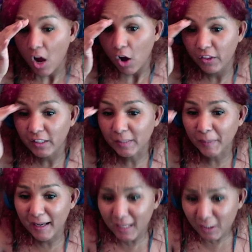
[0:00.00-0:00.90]
all the
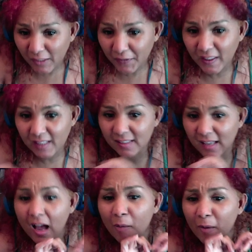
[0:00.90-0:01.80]
special things
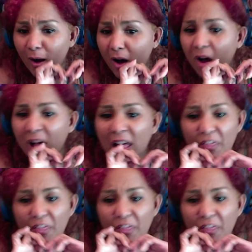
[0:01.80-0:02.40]
I bought,